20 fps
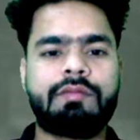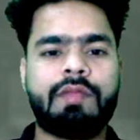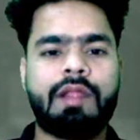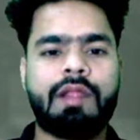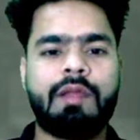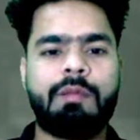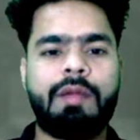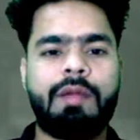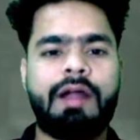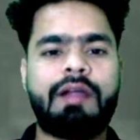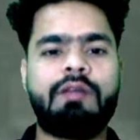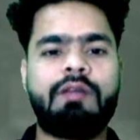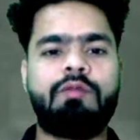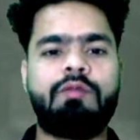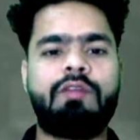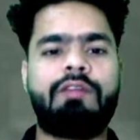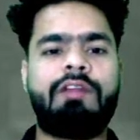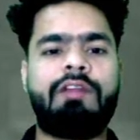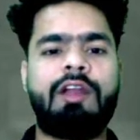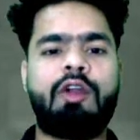But
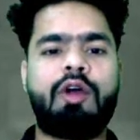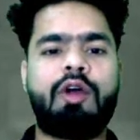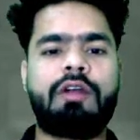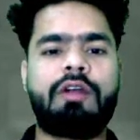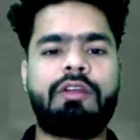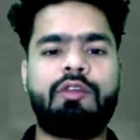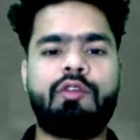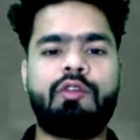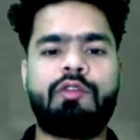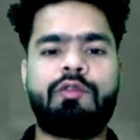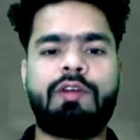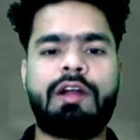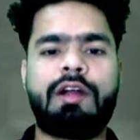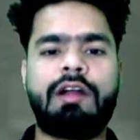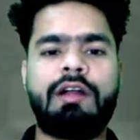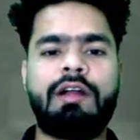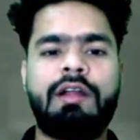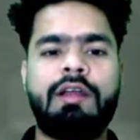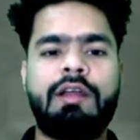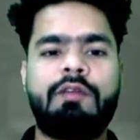we will not use
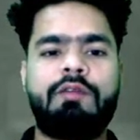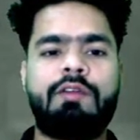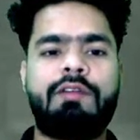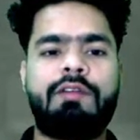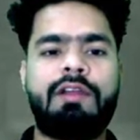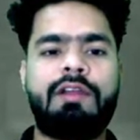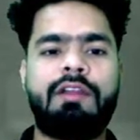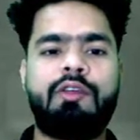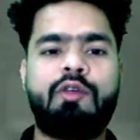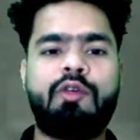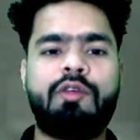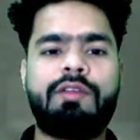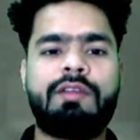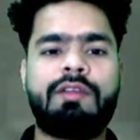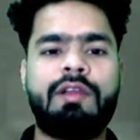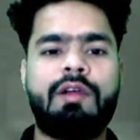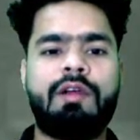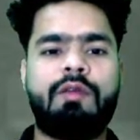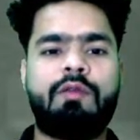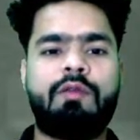were, we will use
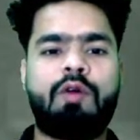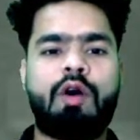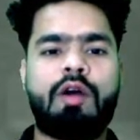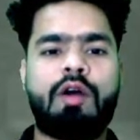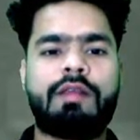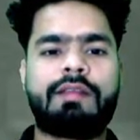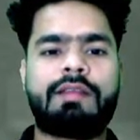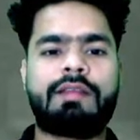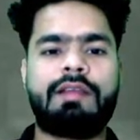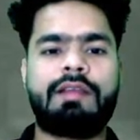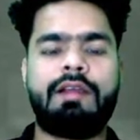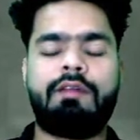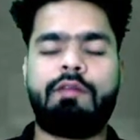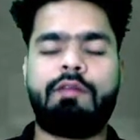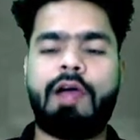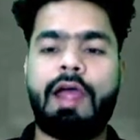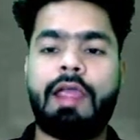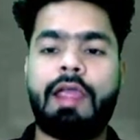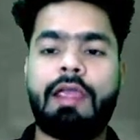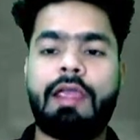was.
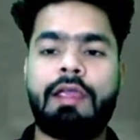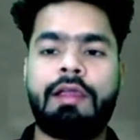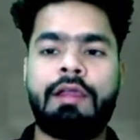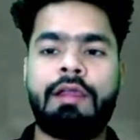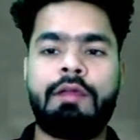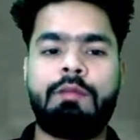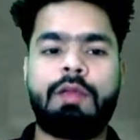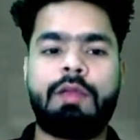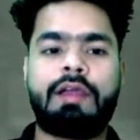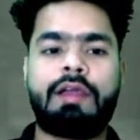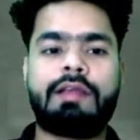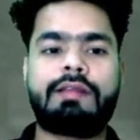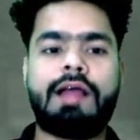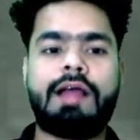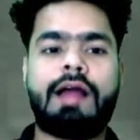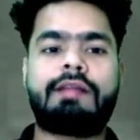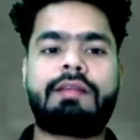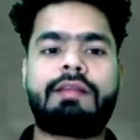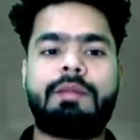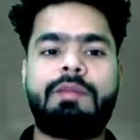Why? Because
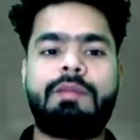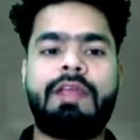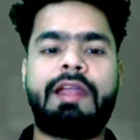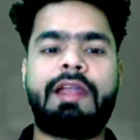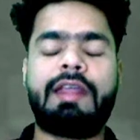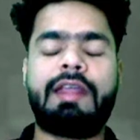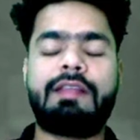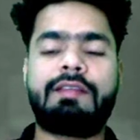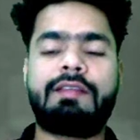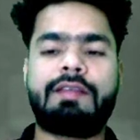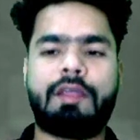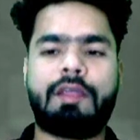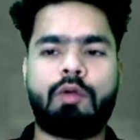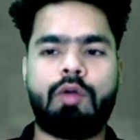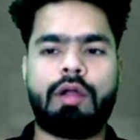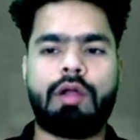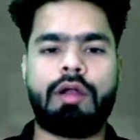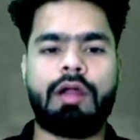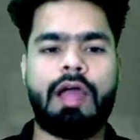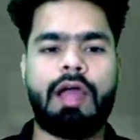our subject is
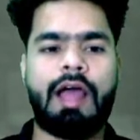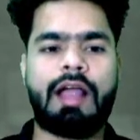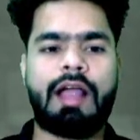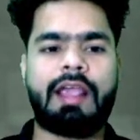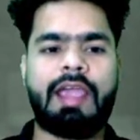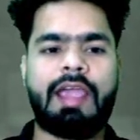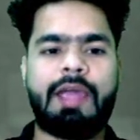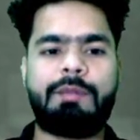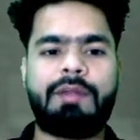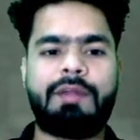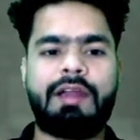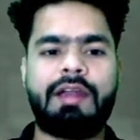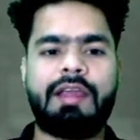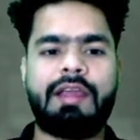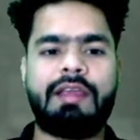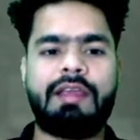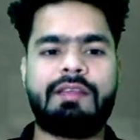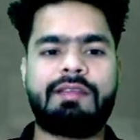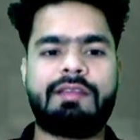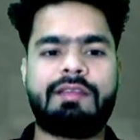singular. A captain
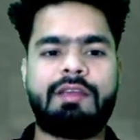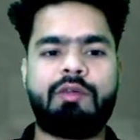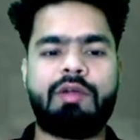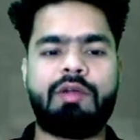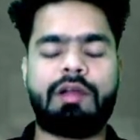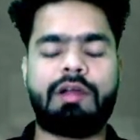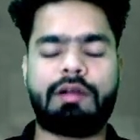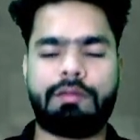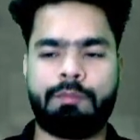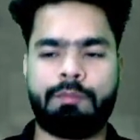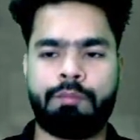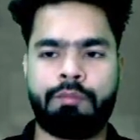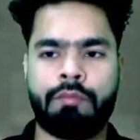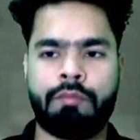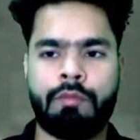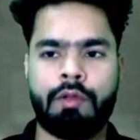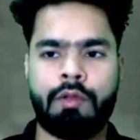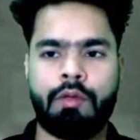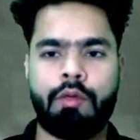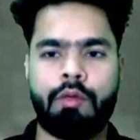is singular.
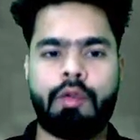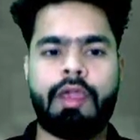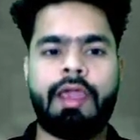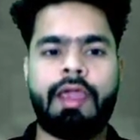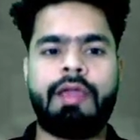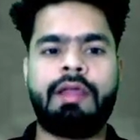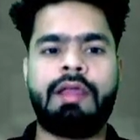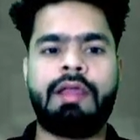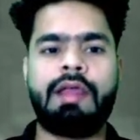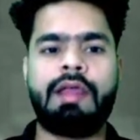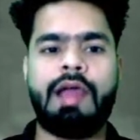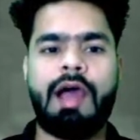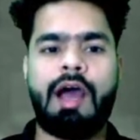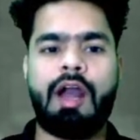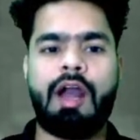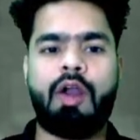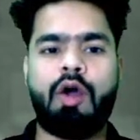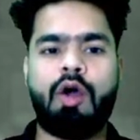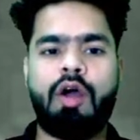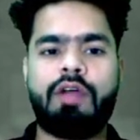Okay,
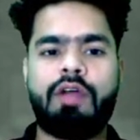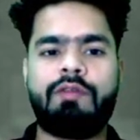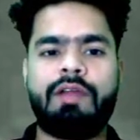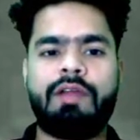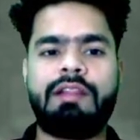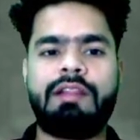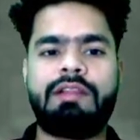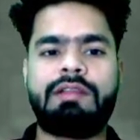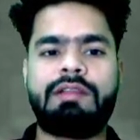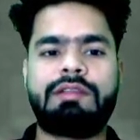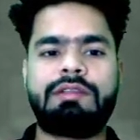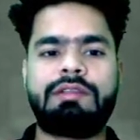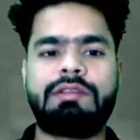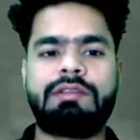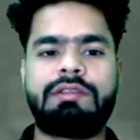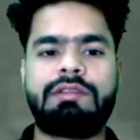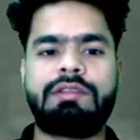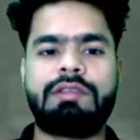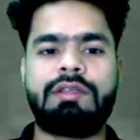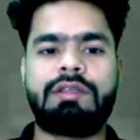along with
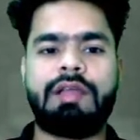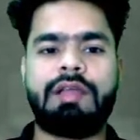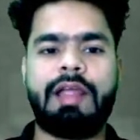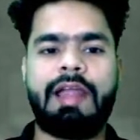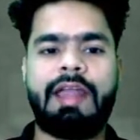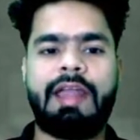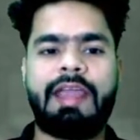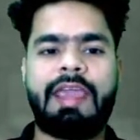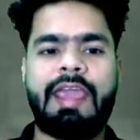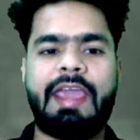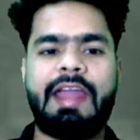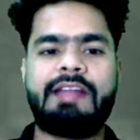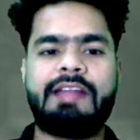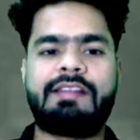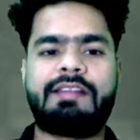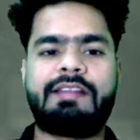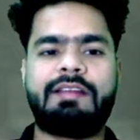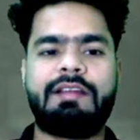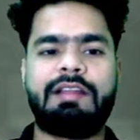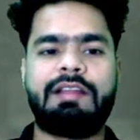
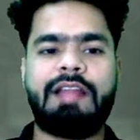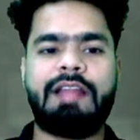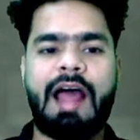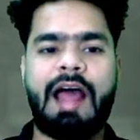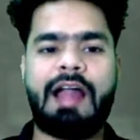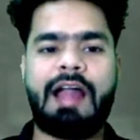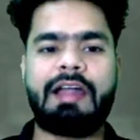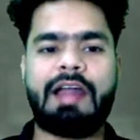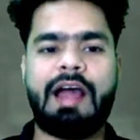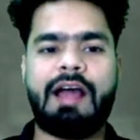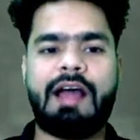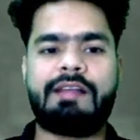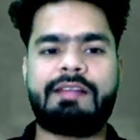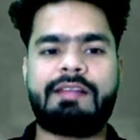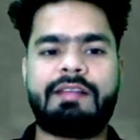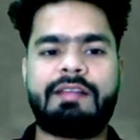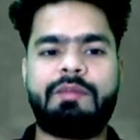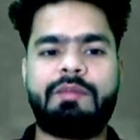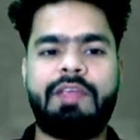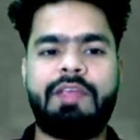indicates that our
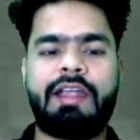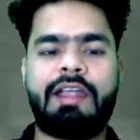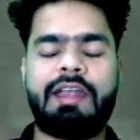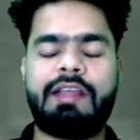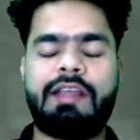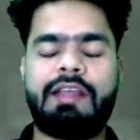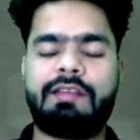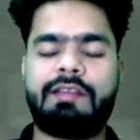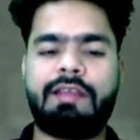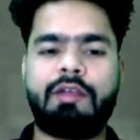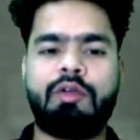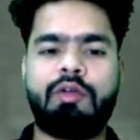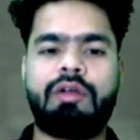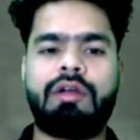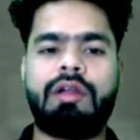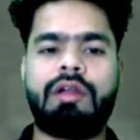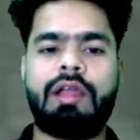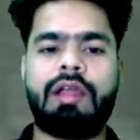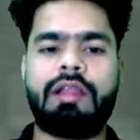subject is singular.